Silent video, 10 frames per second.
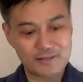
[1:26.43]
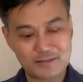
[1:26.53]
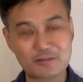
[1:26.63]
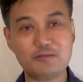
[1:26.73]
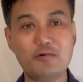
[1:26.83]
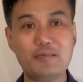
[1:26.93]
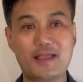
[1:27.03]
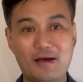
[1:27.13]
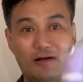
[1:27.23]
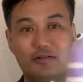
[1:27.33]
This is from my
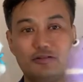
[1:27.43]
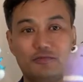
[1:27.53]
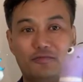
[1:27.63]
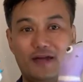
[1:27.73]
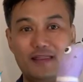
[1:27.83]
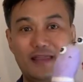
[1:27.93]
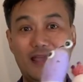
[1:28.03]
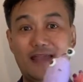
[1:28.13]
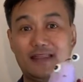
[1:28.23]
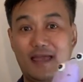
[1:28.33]
college friend
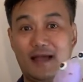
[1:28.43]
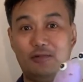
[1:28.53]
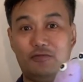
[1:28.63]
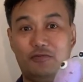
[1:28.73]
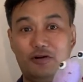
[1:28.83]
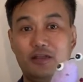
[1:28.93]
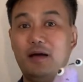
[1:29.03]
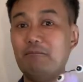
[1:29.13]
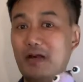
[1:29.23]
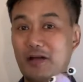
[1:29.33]
in California,
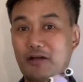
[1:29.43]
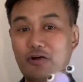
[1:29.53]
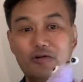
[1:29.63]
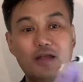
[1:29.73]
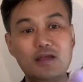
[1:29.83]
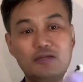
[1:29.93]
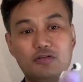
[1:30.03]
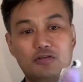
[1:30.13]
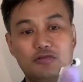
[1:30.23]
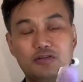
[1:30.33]
Mako.
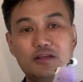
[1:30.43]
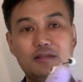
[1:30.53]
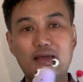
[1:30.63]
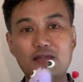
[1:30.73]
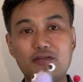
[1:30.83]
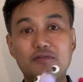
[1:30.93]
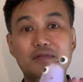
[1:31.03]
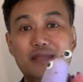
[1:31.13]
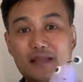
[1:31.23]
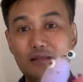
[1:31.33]
So she's into
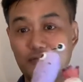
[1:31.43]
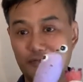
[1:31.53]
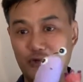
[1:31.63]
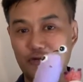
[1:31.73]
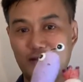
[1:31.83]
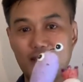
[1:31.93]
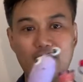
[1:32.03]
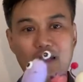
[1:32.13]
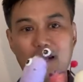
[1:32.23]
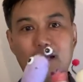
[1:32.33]
needle felting.
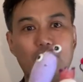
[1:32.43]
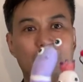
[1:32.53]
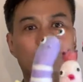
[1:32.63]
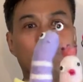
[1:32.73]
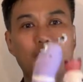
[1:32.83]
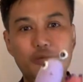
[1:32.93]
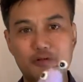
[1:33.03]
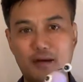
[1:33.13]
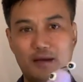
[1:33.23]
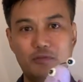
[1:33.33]
I know it's super
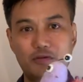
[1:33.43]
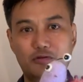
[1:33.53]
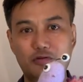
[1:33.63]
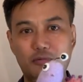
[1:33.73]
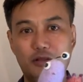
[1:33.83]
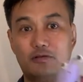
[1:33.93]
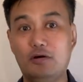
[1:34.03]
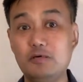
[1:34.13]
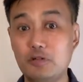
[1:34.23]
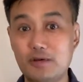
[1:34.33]
time consuming,
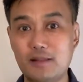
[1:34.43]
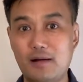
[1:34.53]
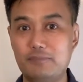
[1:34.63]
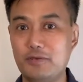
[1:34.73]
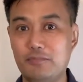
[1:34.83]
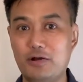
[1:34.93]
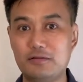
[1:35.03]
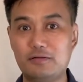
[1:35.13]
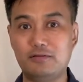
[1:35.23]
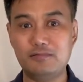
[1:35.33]
so look it up, the
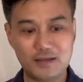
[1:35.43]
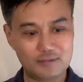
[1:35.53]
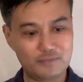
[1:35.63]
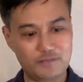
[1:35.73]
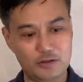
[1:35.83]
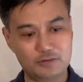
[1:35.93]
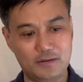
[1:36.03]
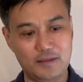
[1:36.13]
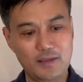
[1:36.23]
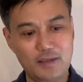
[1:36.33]
process of needle
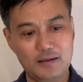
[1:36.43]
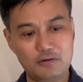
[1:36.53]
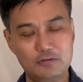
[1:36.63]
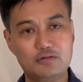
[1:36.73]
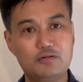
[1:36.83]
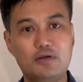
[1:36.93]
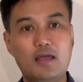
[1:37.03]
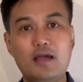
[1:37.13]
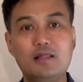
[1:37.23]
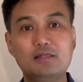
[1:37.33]
felting. I know it's took
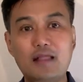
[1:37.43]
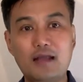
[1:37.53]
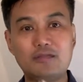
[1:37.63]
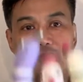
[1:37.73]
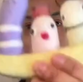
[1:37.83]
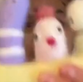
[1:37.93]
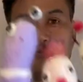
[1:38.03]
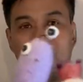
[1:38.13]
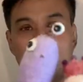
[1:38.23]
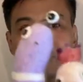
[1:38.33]
lots of
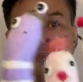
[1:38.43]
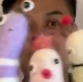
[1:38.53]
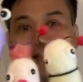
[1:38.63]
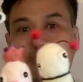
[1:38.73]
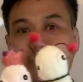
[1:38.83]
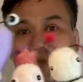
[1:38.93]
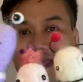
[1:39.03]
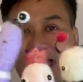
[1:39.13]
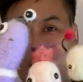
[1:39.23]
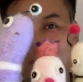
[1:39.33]
hours. So these are my
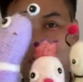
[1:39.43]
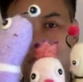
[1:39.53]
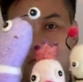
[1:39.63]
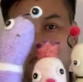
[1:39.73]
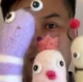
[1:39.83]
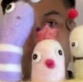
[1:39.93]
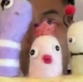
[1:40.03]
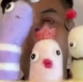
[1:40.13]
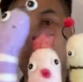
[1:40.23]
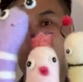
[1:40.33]
characters
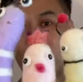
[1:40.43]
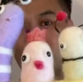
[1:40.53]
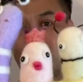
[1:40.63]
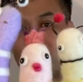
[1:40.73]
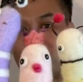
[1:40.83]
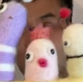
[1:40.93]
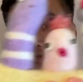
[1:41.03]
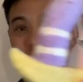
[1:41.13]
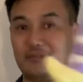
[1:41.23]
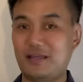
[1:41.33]
on the crescent moon
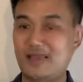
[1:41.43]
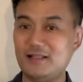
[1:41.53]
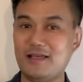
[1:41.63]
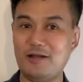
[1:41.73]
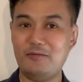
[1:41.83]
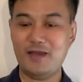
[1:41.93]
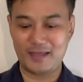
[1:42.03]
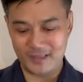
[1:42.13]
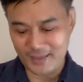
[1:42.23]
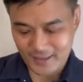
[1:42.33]
sailing
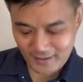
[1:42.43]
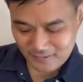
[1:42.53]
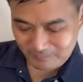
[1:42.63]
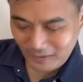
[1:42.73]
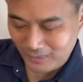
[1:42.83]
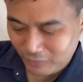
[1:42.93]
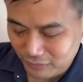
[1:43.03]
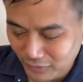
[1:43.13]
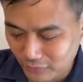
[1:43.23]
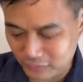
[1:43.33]
away. And Mako
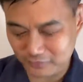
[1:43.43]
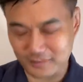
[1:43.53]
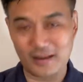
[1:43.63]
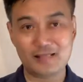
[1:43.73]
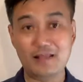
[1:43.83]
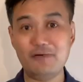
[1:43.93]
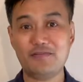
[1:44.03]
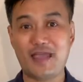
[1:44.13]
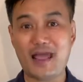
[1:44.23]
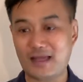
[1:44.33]
knows that I love
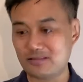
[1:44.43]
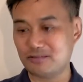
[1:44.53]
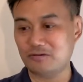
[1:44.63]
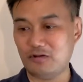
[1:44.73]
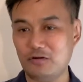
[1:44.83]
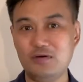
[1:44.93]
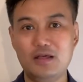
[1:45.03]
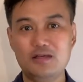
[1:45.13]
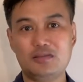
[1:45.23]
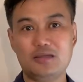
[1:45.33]
cats, so
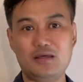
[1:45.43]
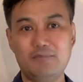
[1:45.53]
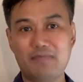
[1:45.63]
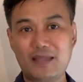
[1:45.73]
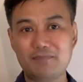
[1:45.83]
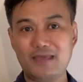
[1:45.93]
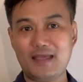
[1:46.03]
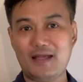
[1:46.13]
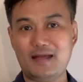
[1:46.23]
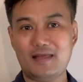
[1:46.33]
she made
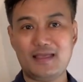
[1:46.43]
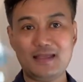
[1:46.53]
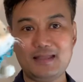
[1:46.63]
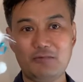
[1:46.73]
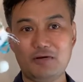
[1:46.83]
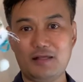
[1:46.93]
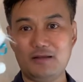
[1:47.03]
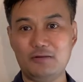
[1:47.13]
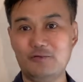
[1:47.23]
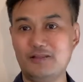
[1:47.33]
me a kitty
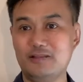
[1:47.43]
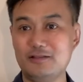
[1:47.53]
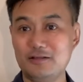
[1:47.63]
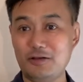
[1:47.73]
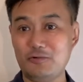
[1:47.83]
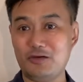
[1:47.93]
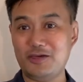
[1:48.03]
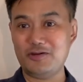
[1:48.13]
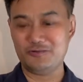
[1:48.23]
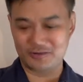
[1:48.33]
related one. So
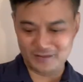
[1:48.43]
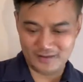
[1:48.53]
cute.